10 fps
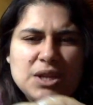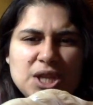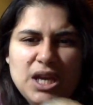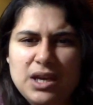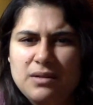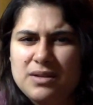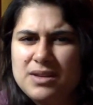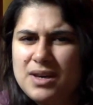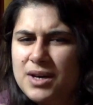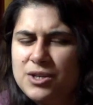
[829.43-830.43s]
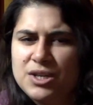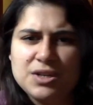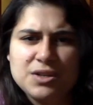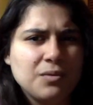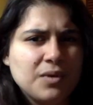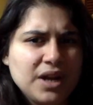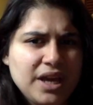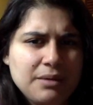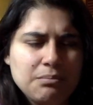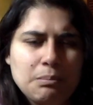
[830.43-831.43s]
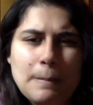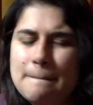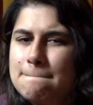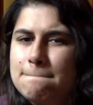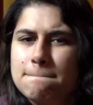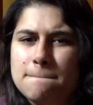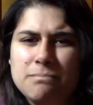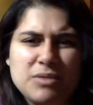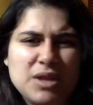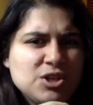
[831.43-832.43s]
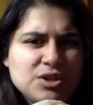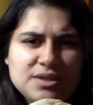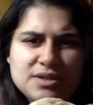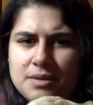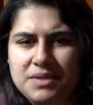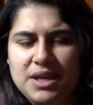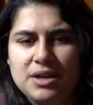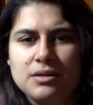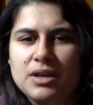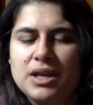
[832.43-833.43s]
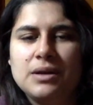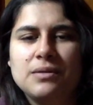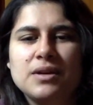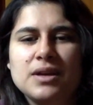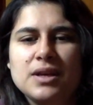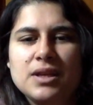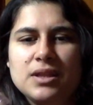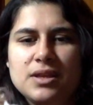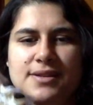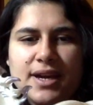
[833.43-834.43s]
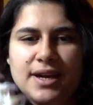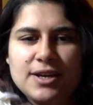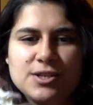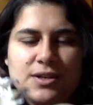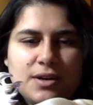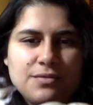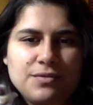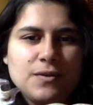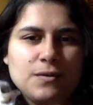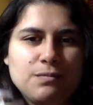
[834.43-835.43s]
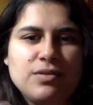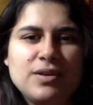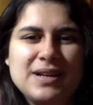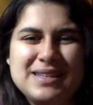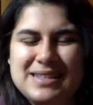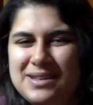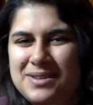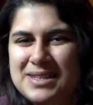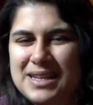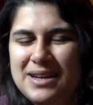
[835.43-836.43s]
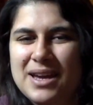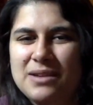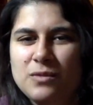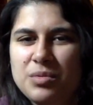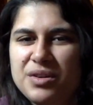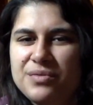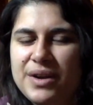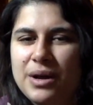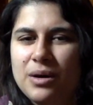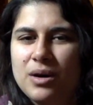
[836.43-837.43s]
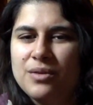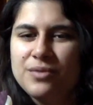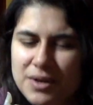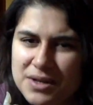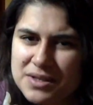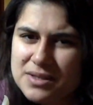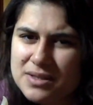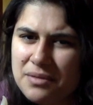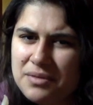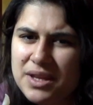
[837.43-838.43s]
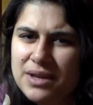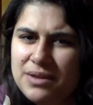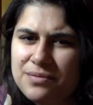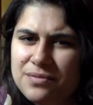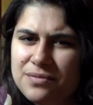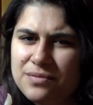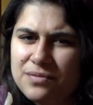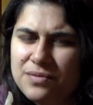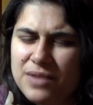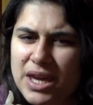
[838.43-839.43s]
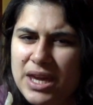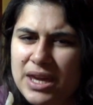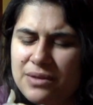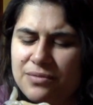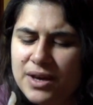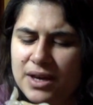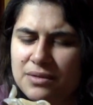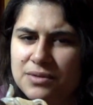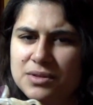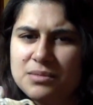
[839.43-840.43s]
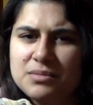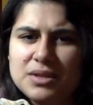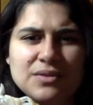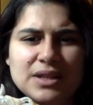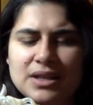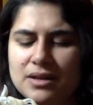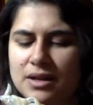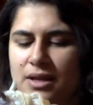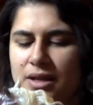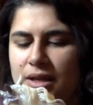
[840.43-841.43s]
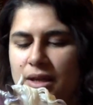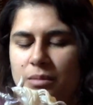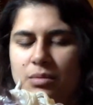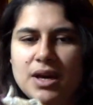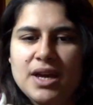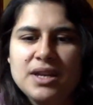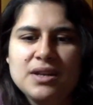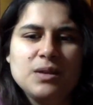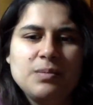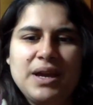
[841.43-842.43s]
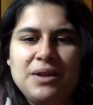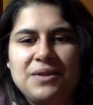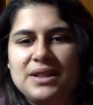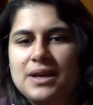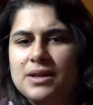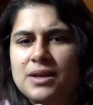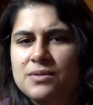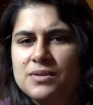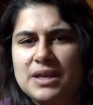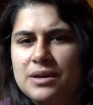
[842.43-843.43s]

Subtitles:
like 120, 100 something, This guy I actually got for a pretty steal deal. I don't remember if I offered 78.5 or something like that, but I ended up paying like that. It was like